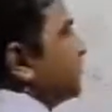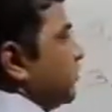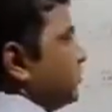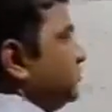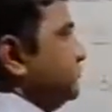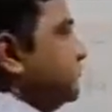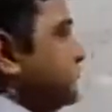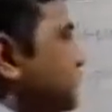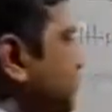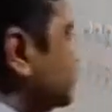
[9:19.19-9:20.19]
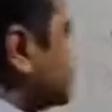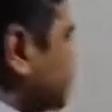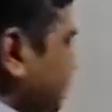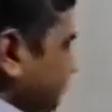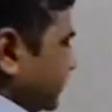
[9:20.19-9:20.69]
common.
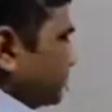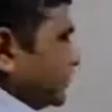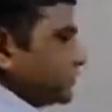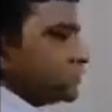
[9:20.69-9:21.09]
So if I